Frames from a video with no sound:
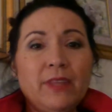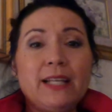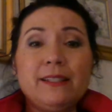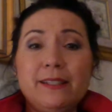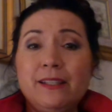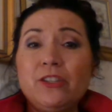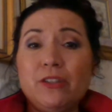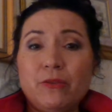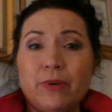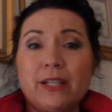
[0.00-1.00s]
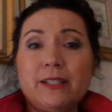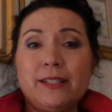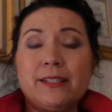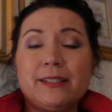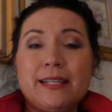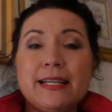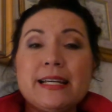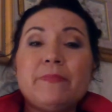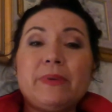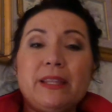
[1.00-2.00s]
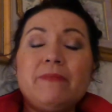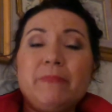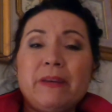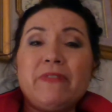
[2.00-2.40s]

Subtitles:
listen to their words, but then be